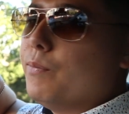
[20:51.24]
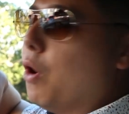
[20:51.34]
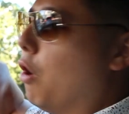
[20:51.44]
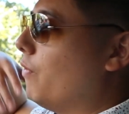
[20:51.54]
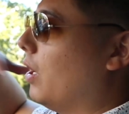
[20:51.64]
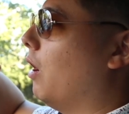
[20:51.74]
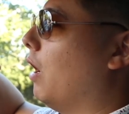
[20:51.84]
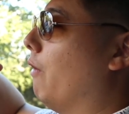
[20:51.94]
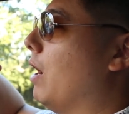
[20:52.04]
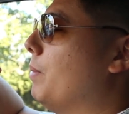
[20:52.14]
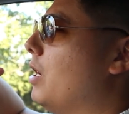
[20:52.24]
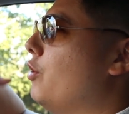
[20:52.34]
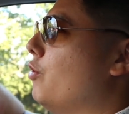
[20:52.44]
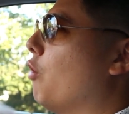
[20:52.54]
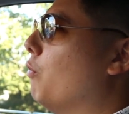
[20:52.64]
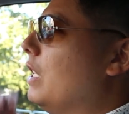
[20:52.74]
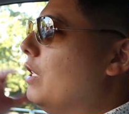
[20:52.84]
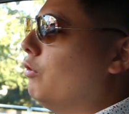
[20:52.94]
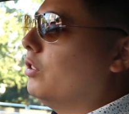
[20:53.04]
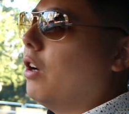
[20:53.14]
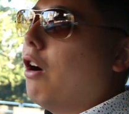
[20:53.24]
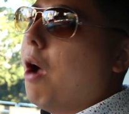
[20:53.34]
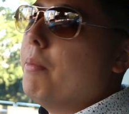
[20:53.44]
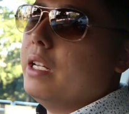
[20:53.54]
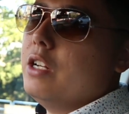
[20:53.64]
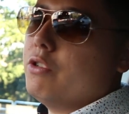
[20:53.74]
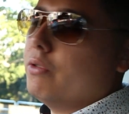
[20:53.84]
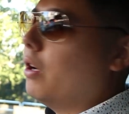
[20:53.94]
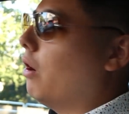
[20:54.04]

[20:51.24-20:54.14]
on the highway, because you're not really using the hybrid engine on the